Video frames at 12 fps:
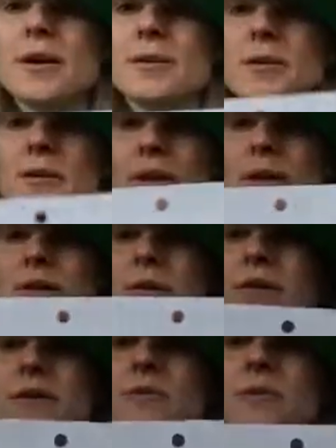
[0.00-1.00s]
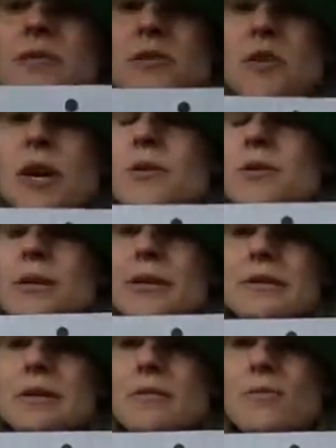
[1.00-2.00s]
calculator is when it's in your calculator,
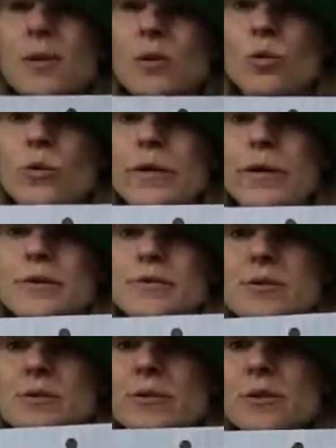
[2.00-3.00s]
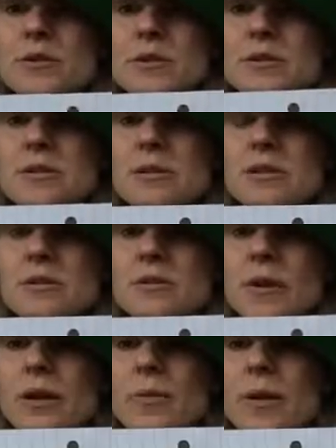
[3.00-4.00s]
it doesn't have to be in order. So you can just list it
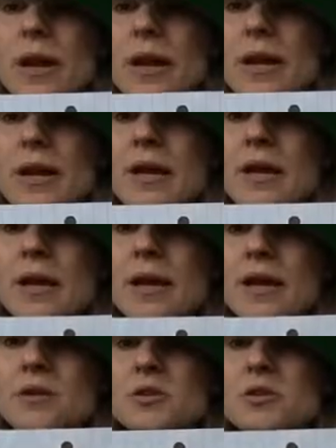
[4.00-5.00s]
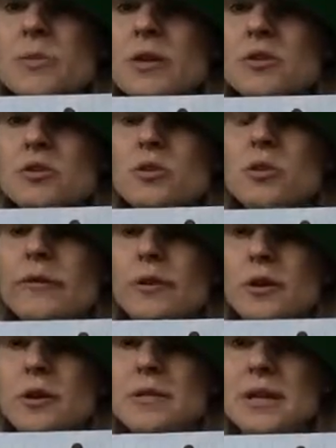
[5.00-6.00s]
right away and just make sure you have
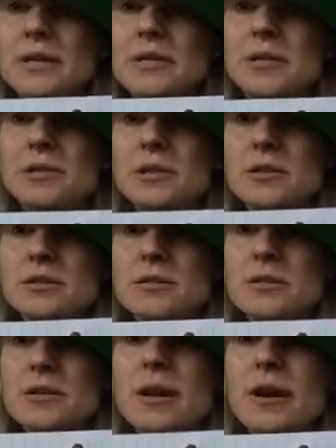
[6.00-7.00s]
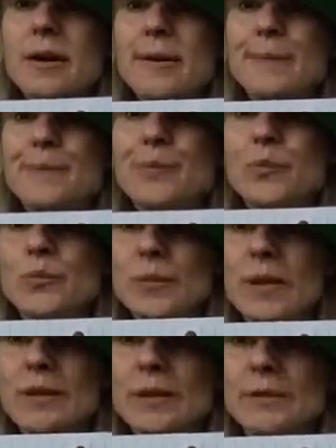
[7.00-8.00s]
all 10 digits
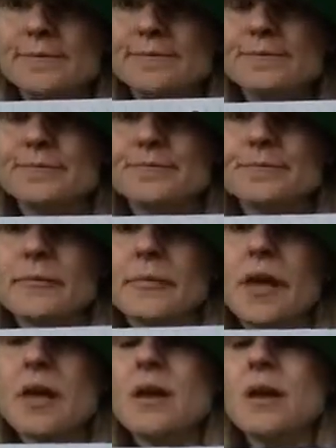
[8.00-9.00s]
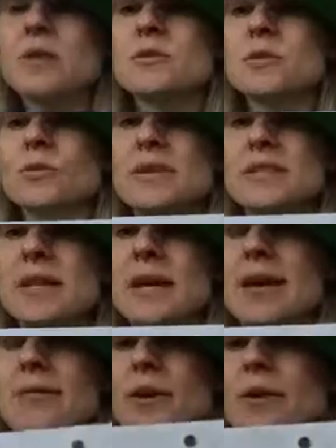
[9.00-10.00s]
in them. So once I
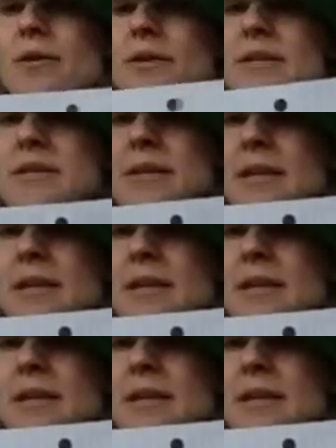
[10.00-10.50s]
have all these